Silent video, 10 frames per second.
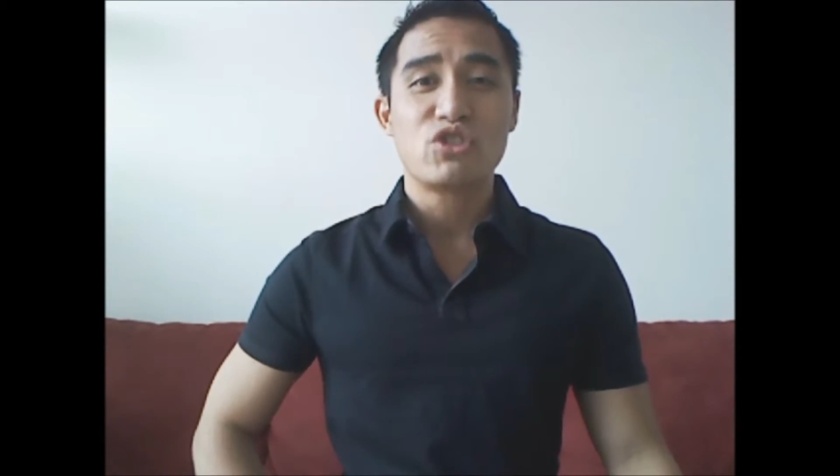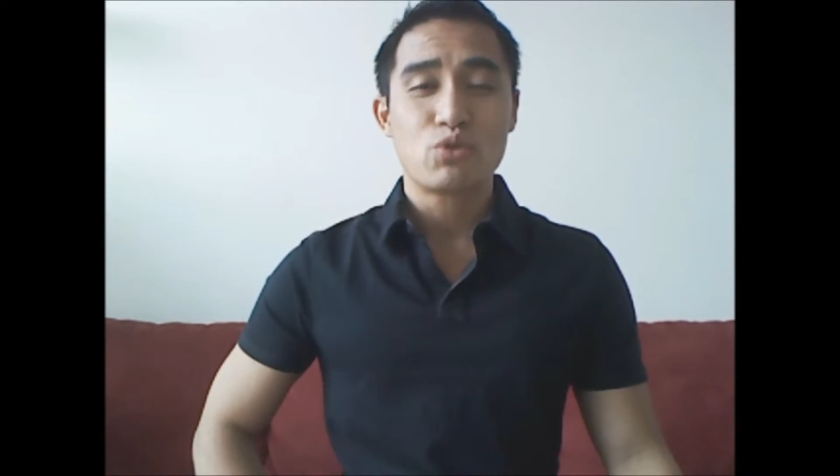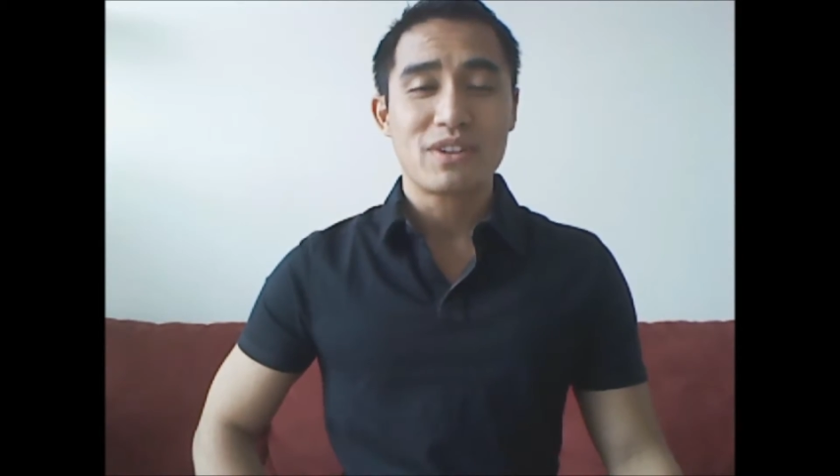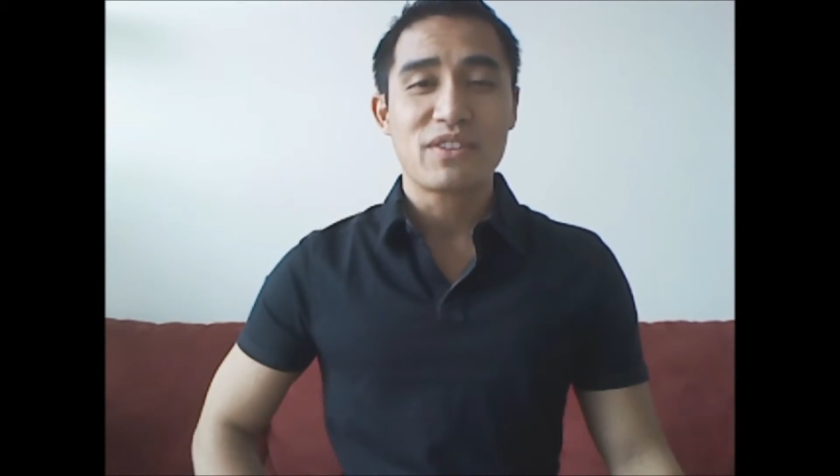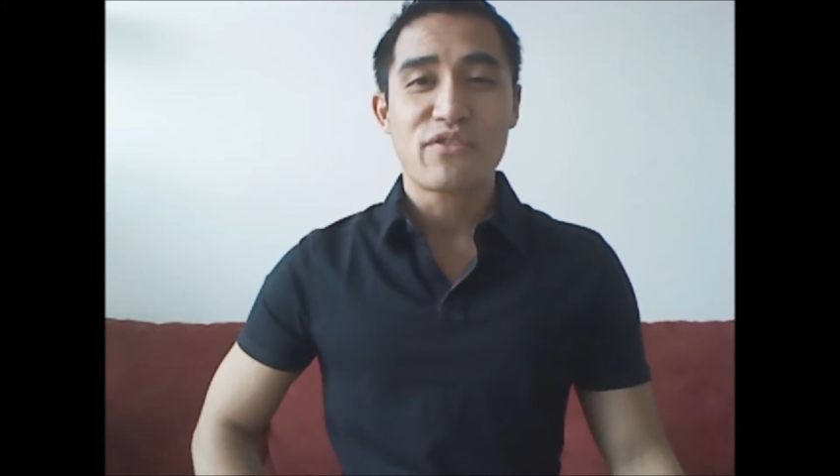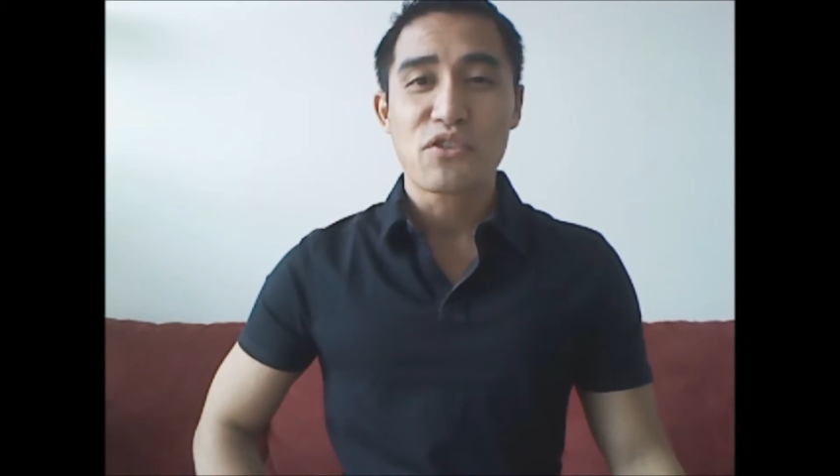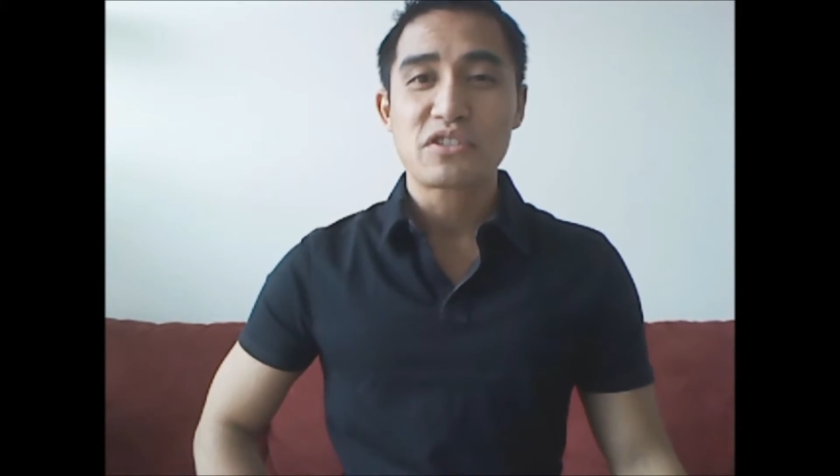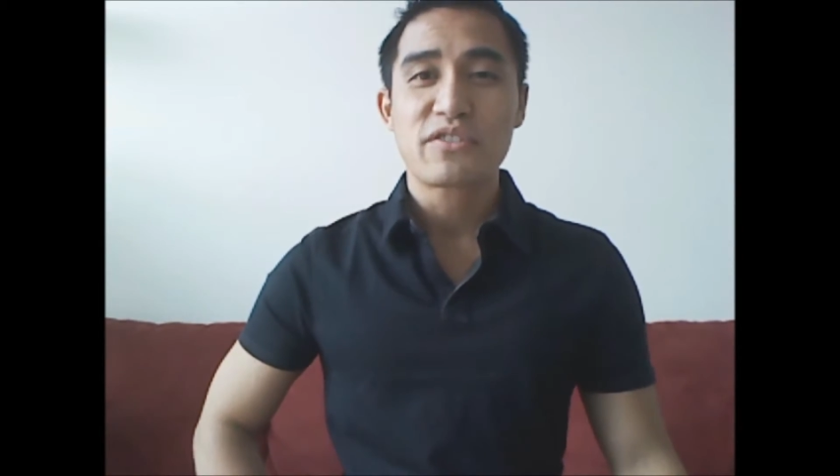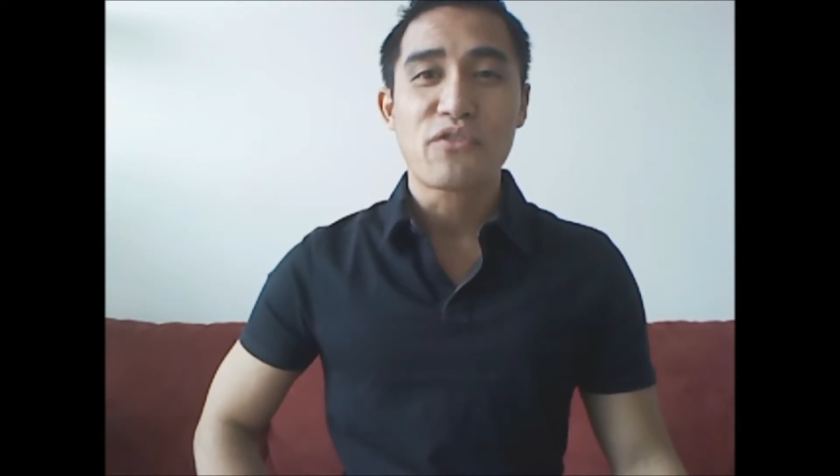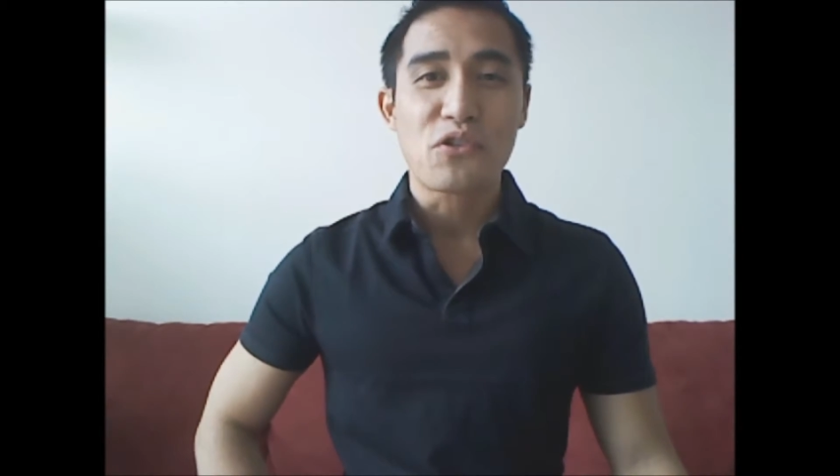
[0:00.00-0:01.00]
during the
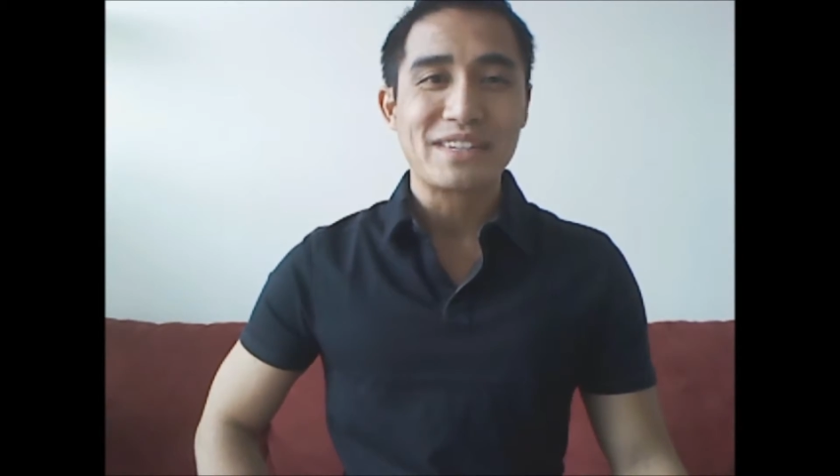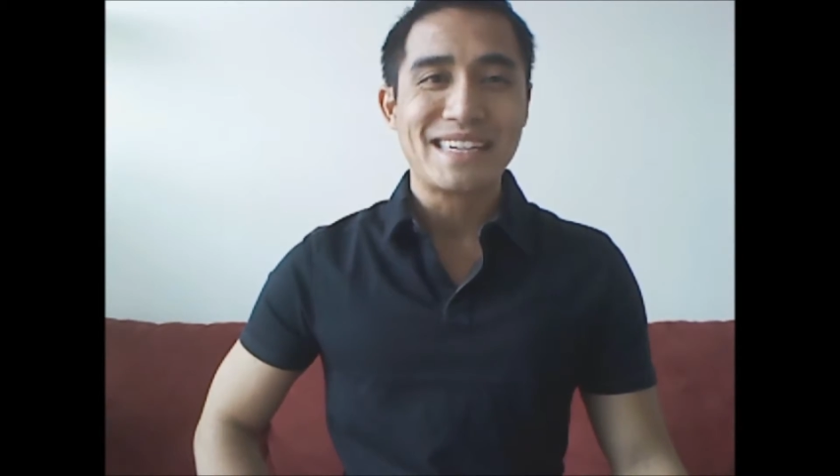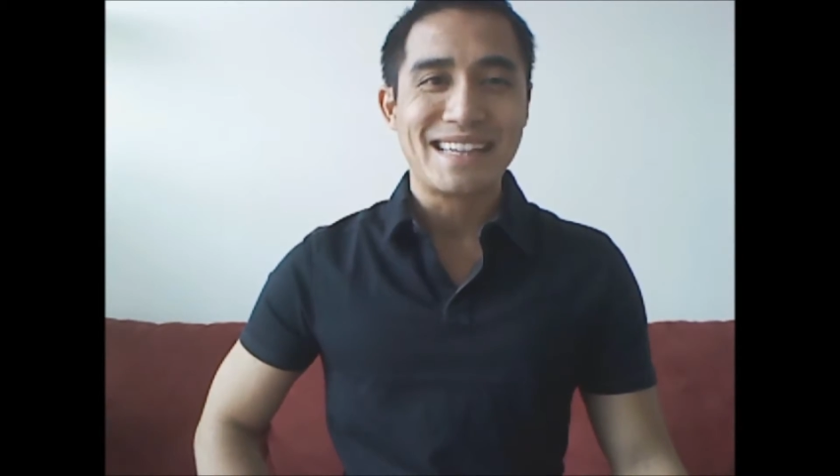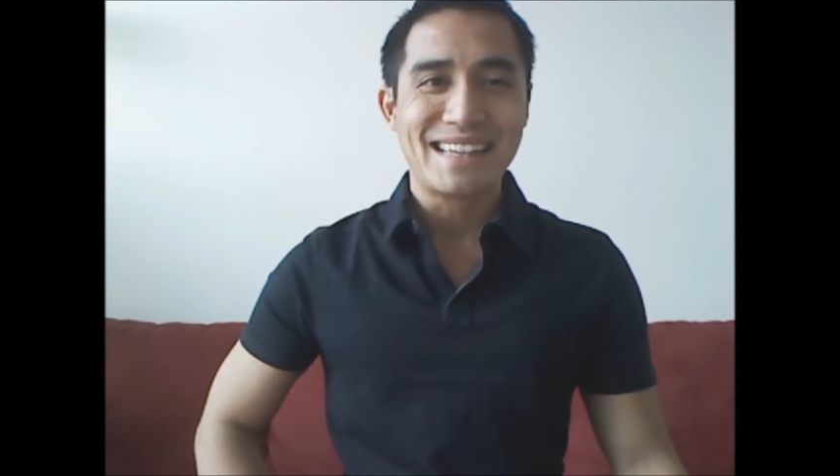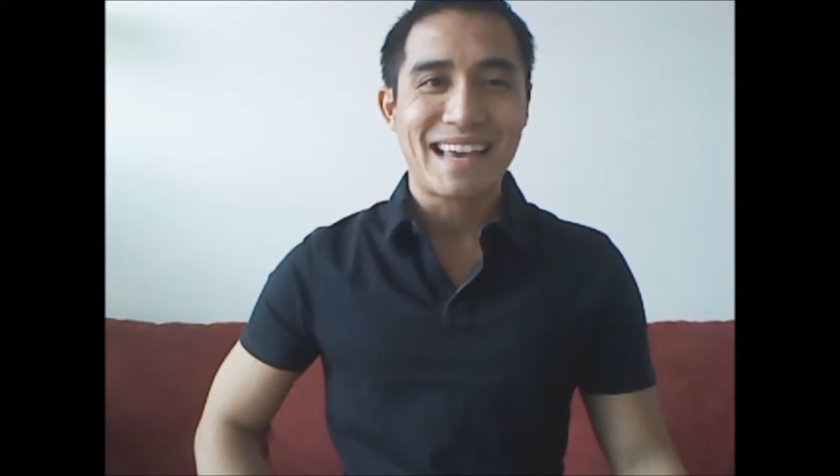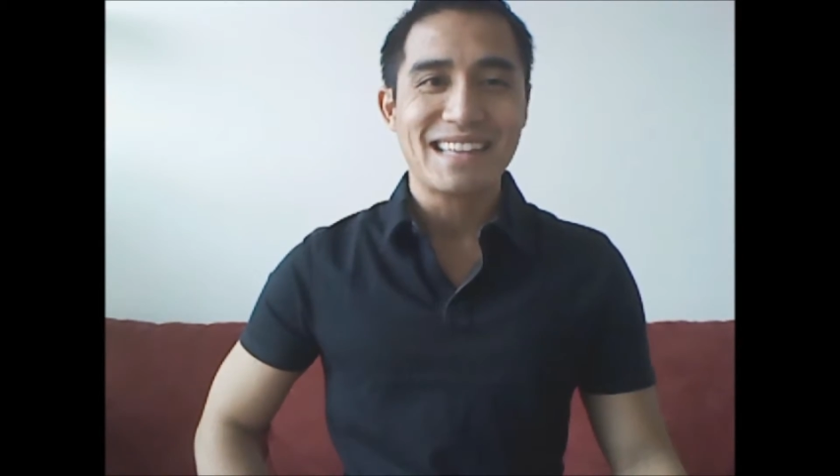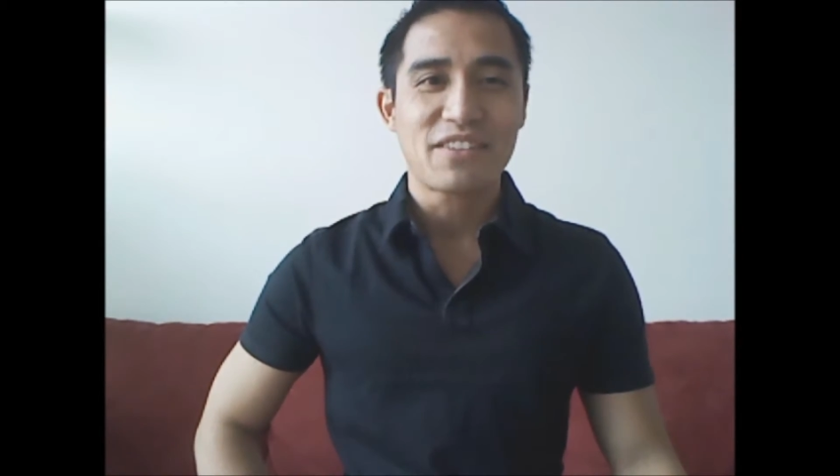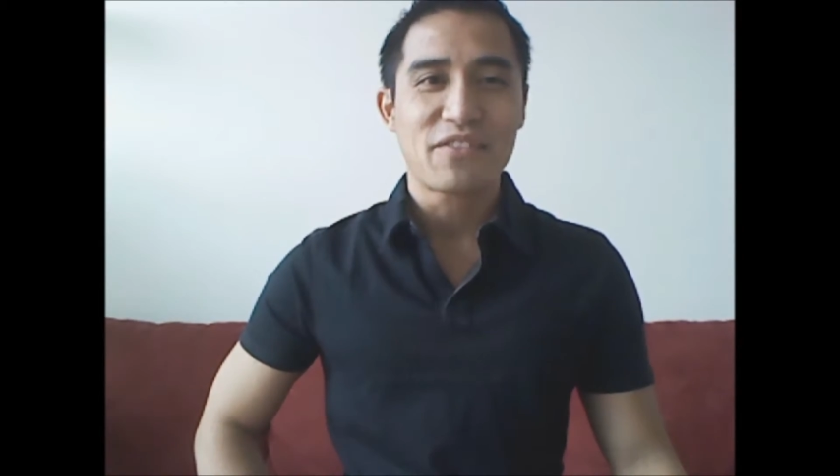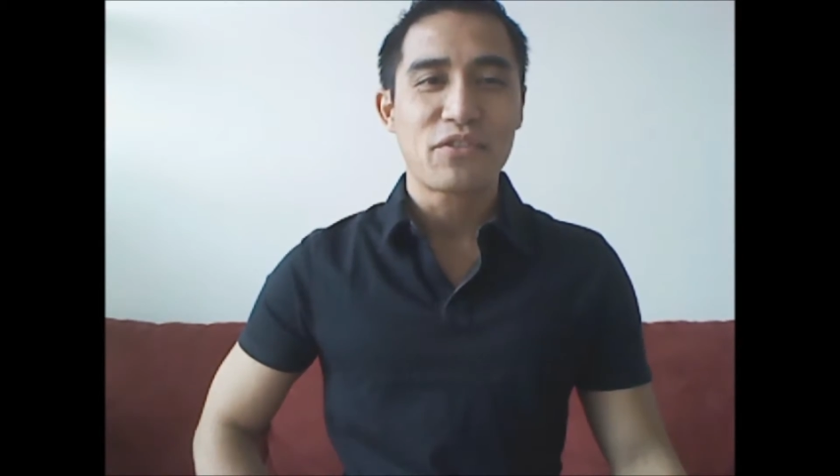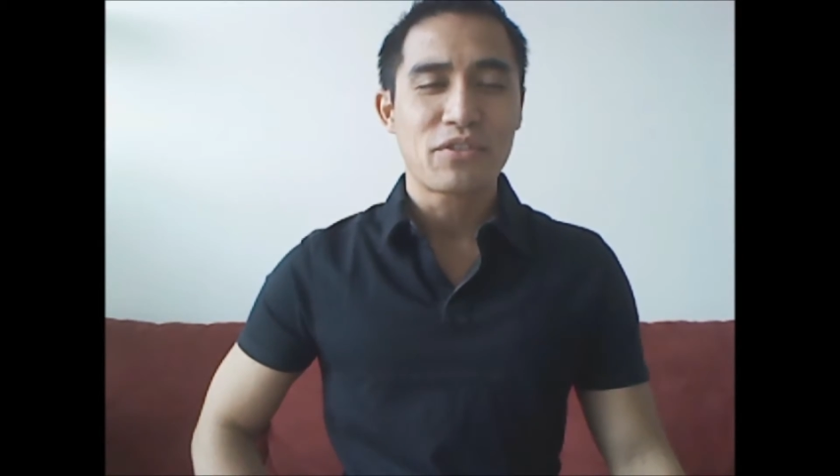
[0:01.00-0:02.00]
first fourteen days of